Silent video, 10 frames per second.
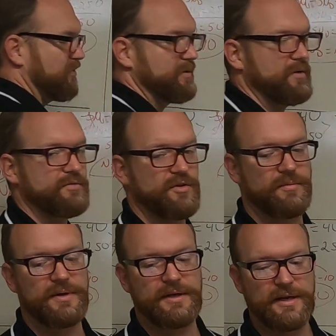Well, we know it's going
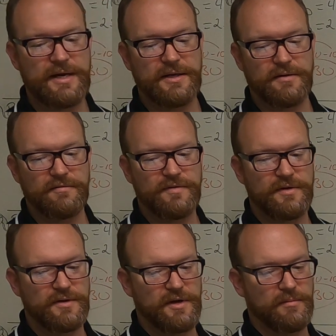to be a negative
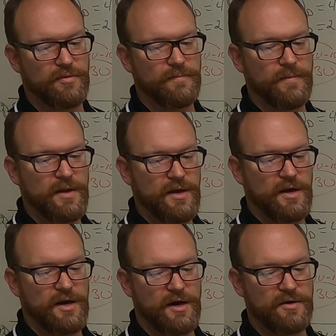number.
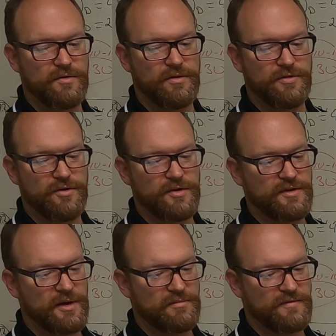130
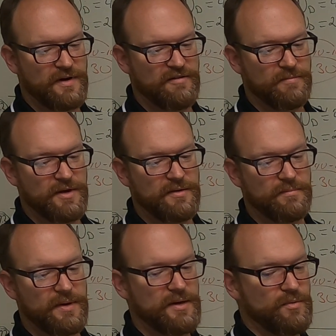times 5,
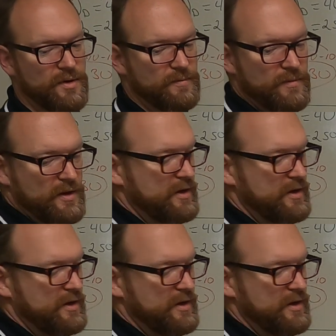big one,